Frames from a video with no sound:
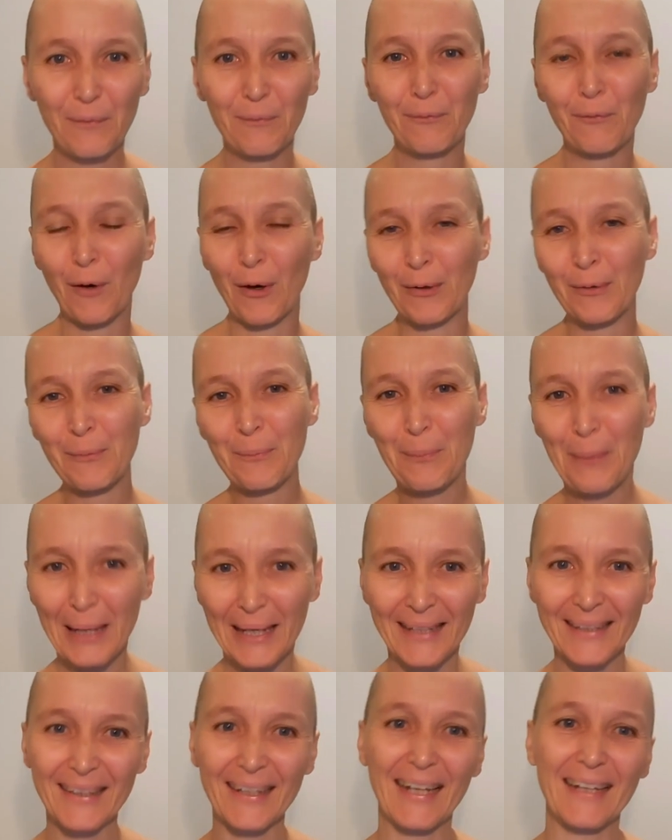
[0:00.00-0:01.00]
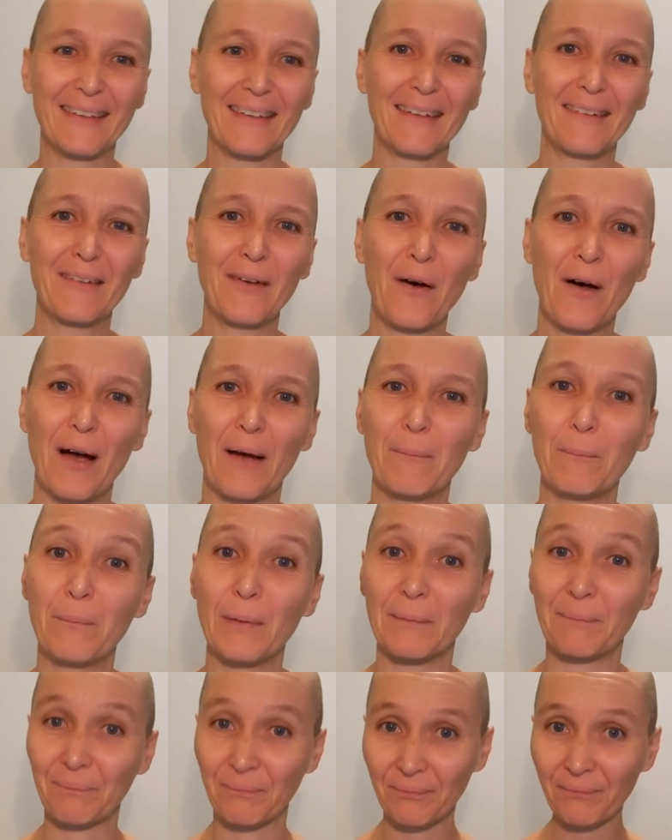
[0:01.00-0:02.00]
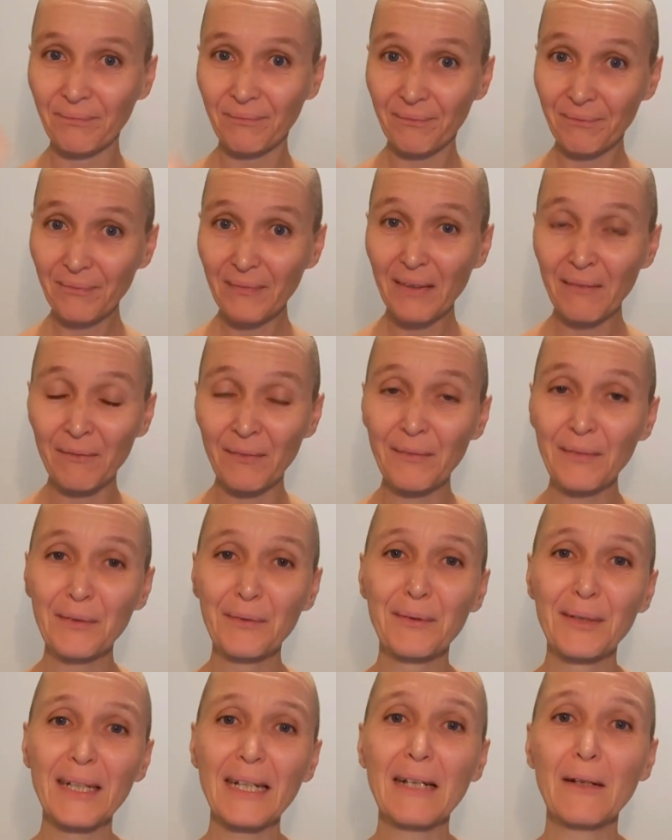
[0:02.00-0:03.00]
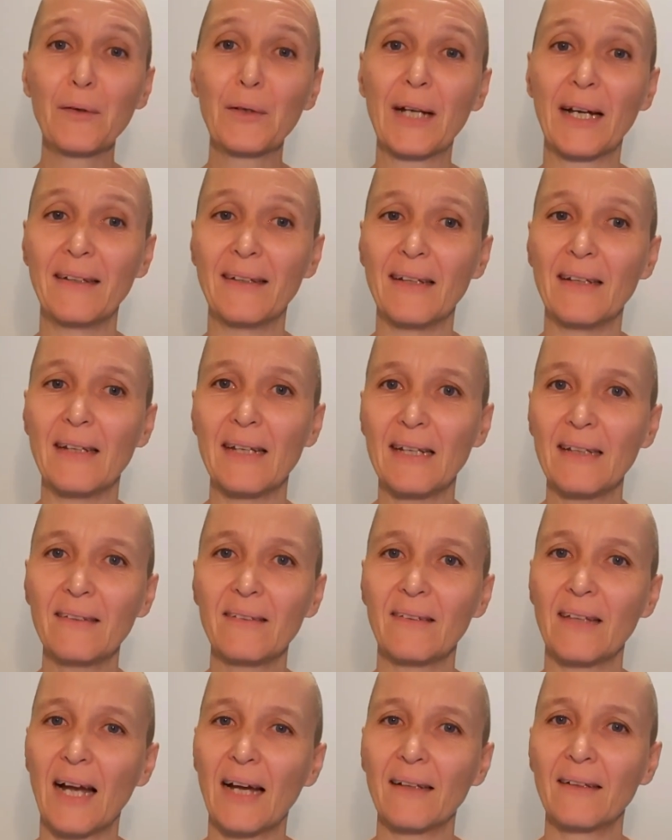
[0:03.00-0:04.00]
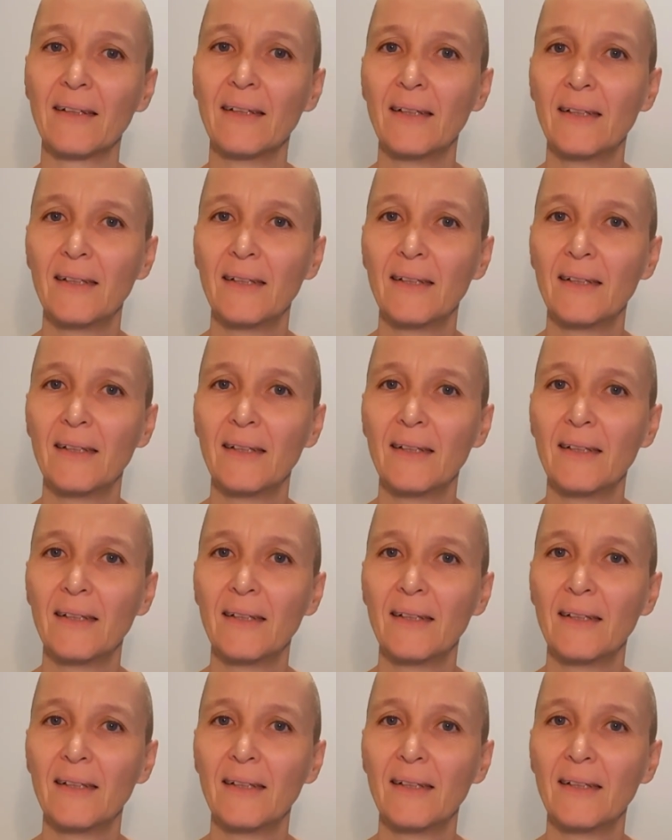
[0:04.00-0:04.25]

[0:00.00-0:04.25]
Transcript: one peel at a time. But when we really look underneath that,